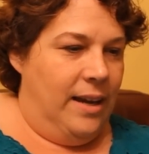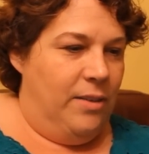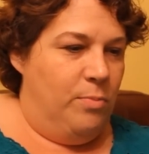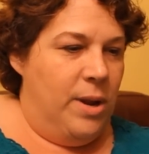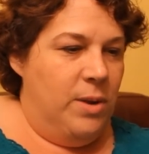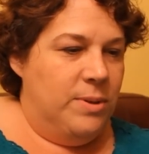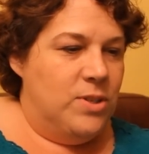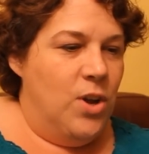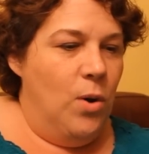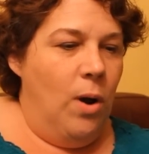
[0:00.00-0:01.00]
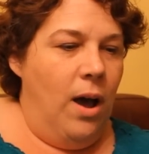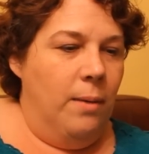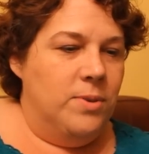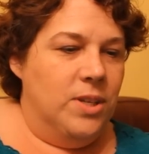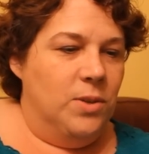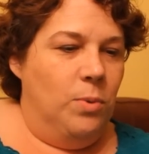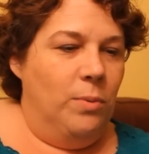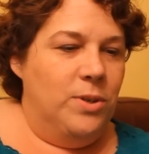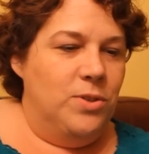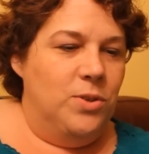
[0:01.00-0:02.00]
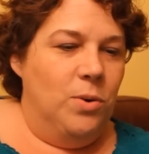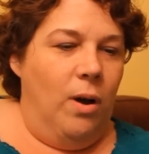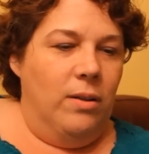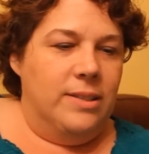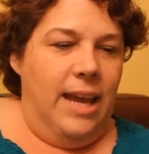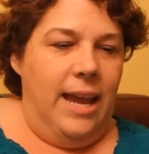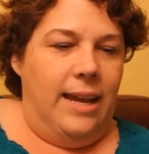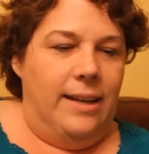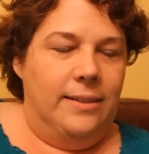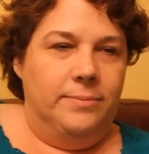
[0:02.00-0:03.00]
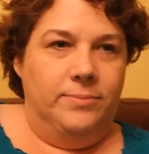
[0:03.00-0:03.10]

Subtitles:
If money was no object, what would you do all day?